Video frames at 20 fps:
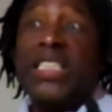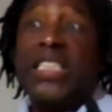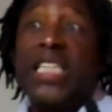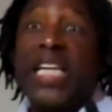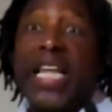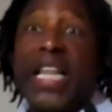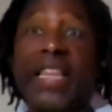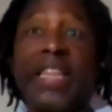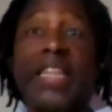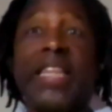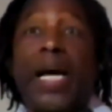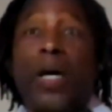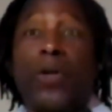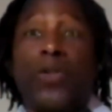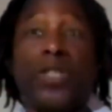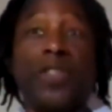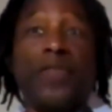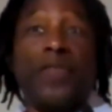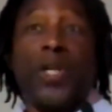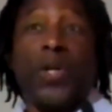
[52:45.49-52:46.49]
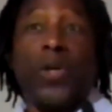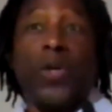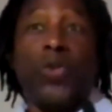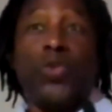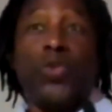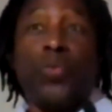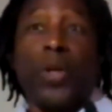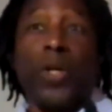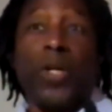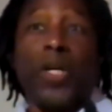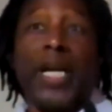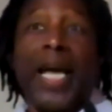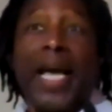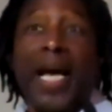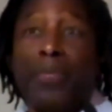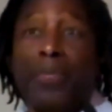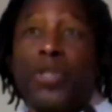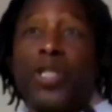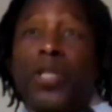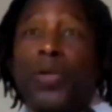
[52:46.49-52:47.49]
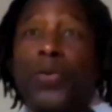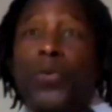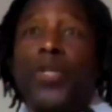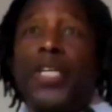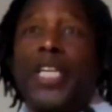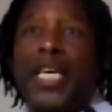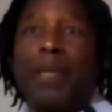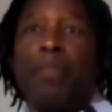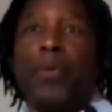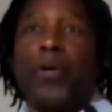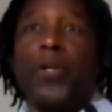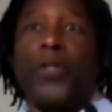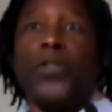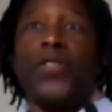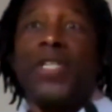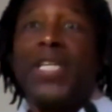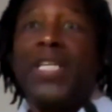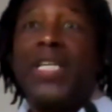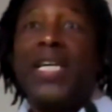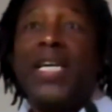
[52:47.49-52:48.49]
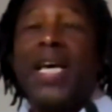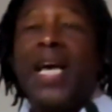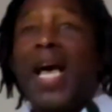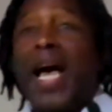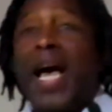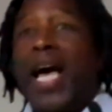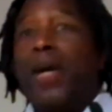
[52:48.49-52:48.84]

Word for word: 10,000 of those were absolute keepers. Mm-hmm.